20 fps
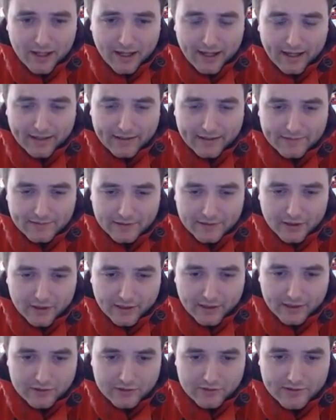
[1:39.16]
and you know,
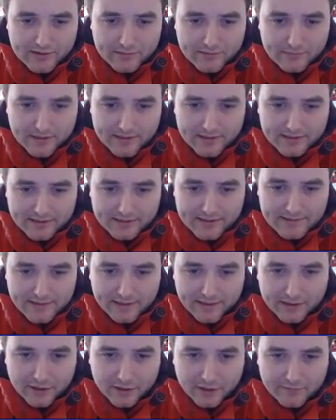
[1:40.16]
I can just immediately
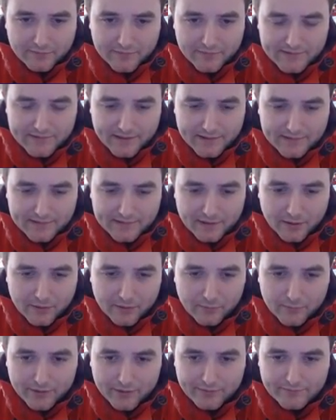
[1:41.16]
take over the center
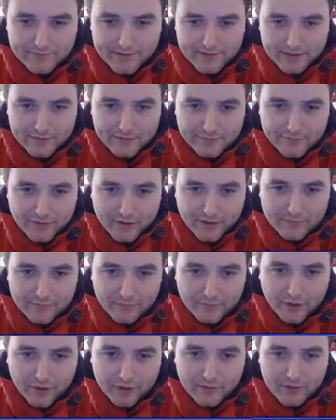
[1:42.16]
with d five,
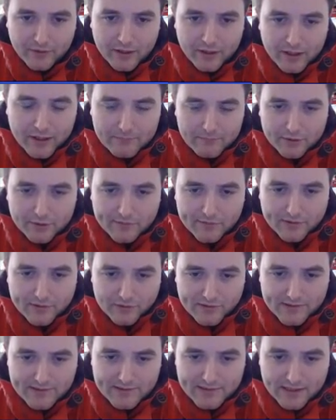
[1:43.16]
although moves
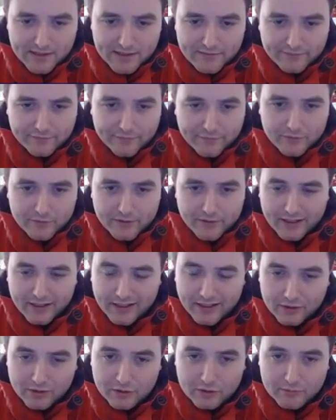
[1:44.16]
such as c four
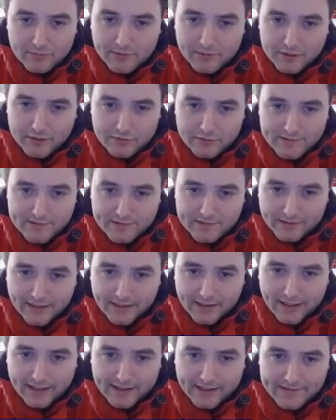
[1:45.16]
here could be
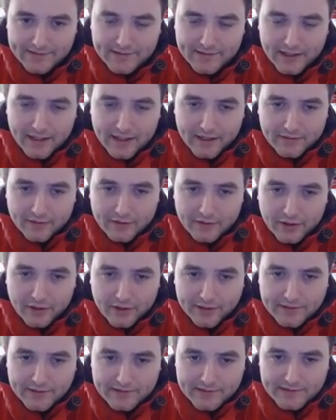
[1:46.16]
interesting as the
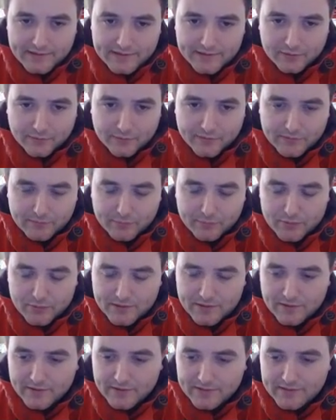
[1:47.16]
knight is still
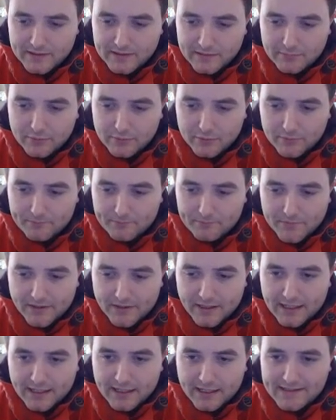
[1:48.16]
supporting the c pawn.
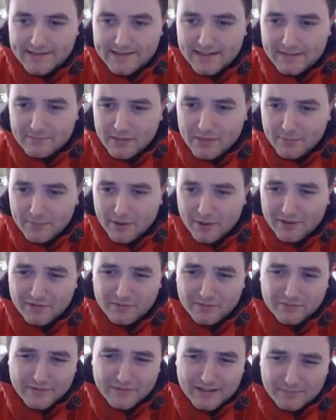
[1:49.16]
In any case here, my
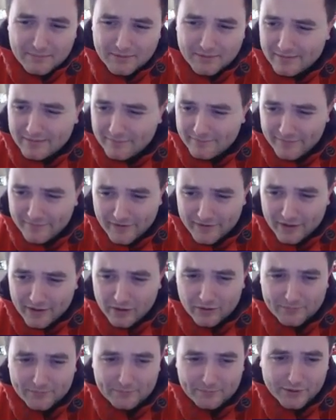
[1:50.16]
opponent already played a very
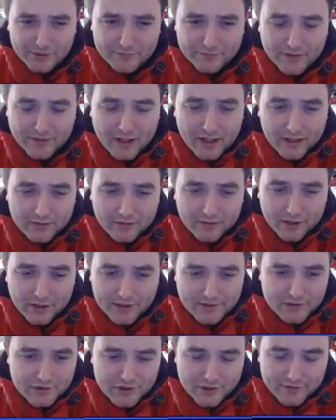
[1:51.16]
odd move,
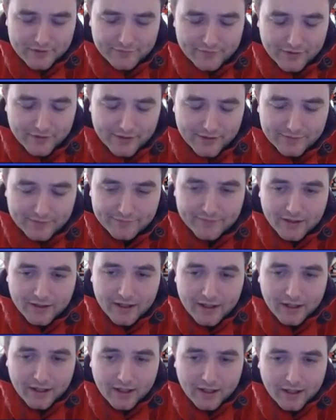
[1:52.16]
knight to g five.
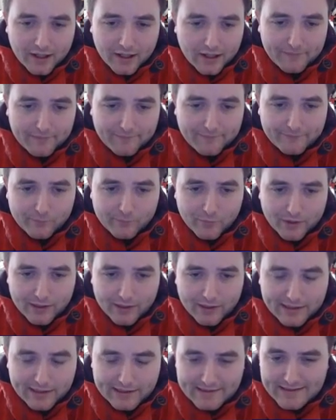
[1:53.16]
Um,
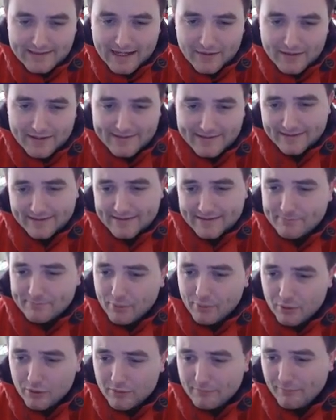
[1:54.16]
where he is now hitting this
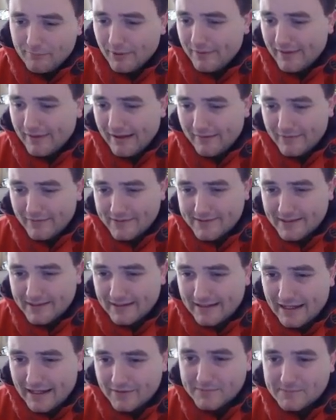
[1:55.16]
pawn, but now this
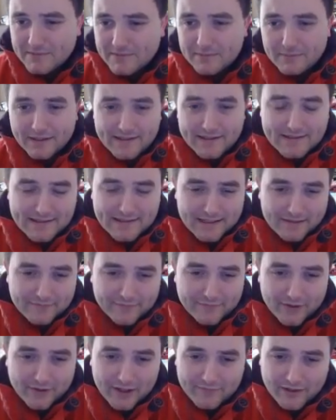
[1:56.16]
allows me to play d
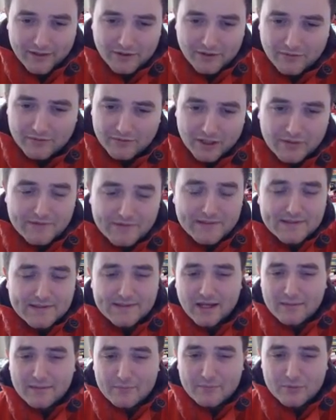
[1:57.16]
five, and you'll notice
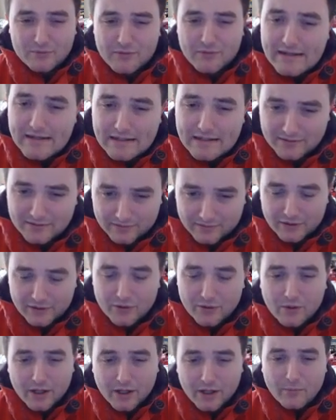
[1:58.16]
here I'm already
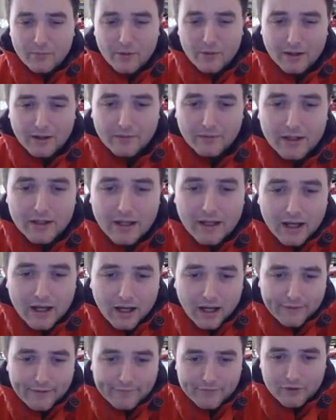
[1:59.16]
doing quite well.
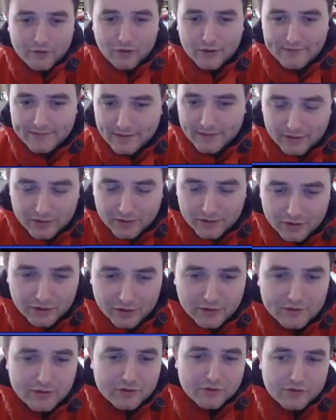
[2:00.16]
I've got a
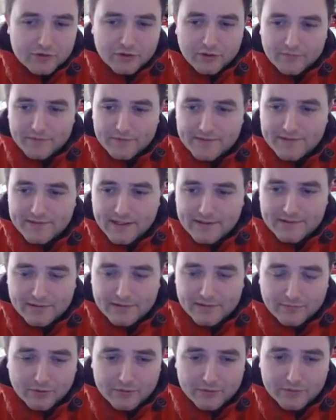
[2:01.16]
good control of the
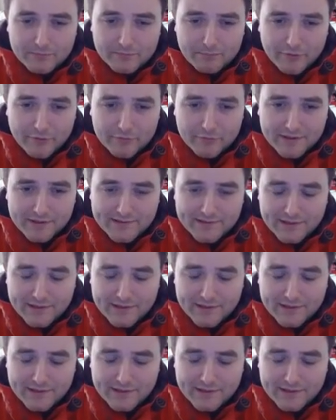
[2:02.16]
centre. I've got both of my